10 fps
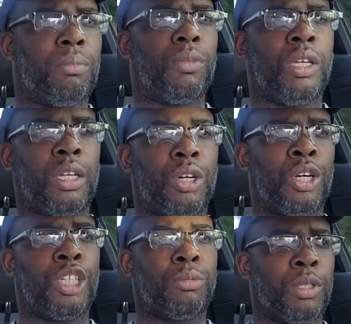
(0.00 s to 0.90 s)

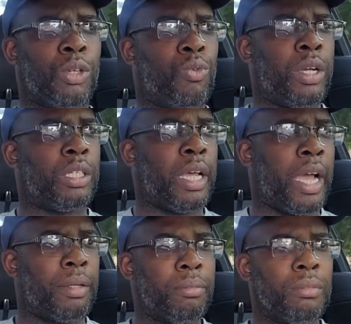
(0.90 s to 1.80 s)
encouragement or
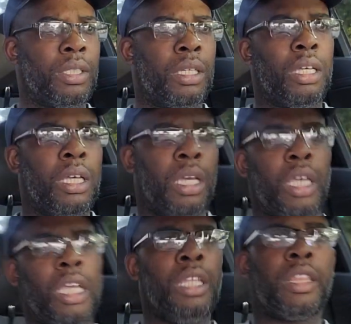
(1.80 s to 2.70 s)
whatnot.
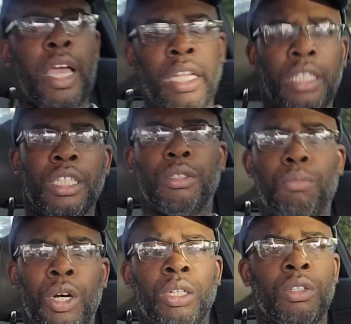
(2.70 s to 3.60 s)
He thanked his
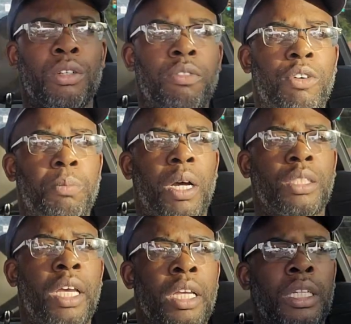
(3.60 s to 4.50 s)
mother for
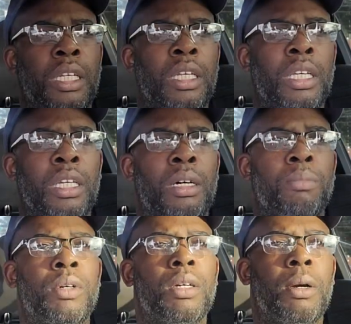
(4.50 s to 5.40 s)
partaking in
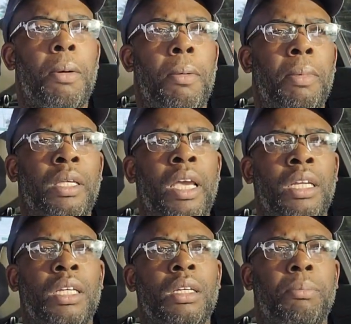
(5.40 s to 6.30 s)
him
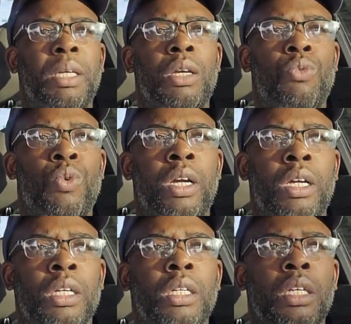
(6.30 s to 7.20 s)
being
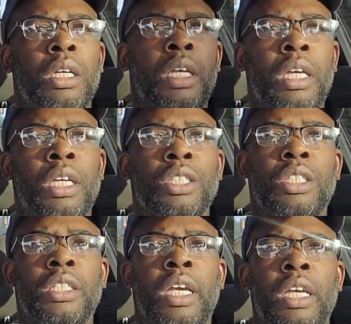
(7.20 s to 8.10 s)
where he is
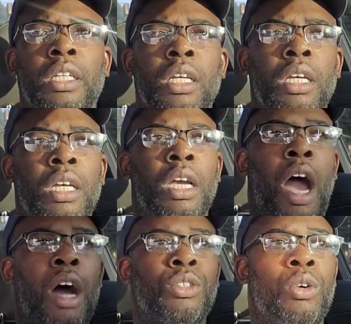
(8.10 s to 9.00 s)
today.
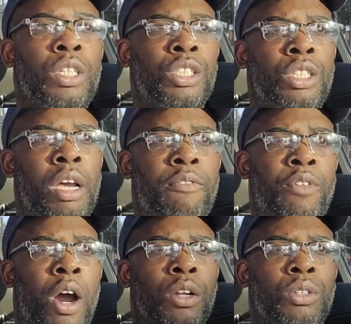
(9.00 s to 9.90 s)
Although his
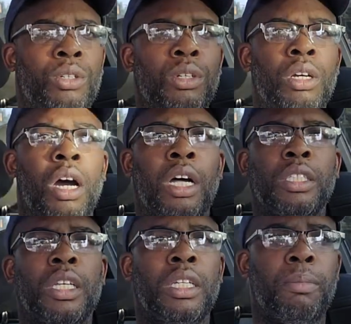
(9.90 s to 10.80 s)
stepfather
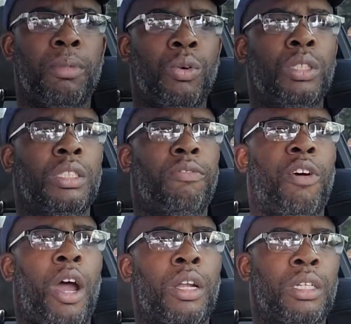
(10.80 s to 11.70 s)
attended, both his
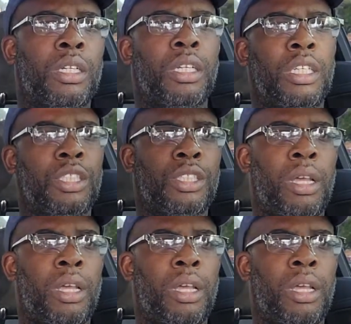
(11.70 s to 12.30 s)
father and his